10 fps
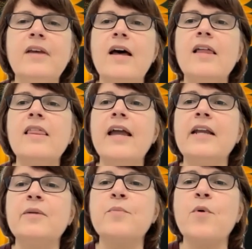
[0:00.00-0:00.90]
a
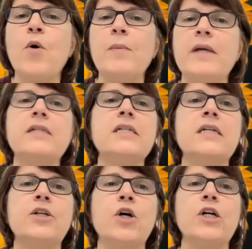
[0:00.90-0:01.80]
light moment
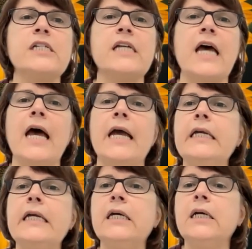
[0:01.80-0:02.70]
in our
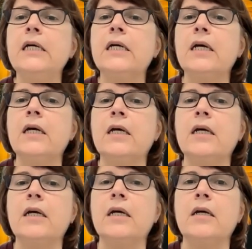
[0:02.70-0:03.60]
day.
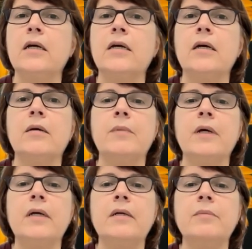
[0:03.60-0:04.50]

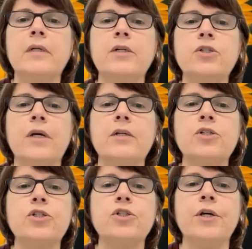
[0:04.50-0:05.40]
I am going to try to
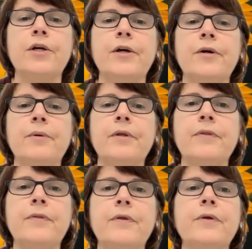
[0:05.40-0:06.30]
share
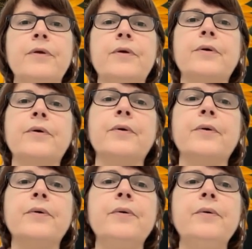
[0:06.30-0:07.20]
with
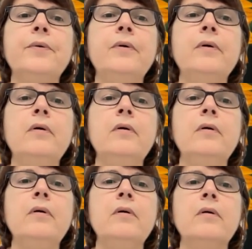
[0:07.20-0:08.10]

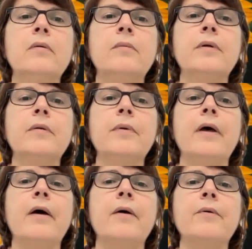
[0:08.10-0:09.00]
you
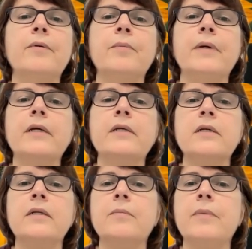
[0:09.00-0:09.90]
my
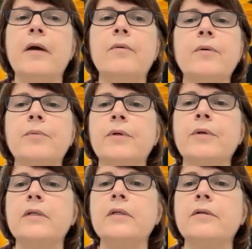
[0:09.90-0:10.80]
exciting
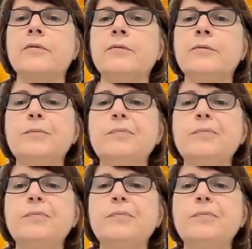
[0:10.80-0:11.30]
PowerPoint here.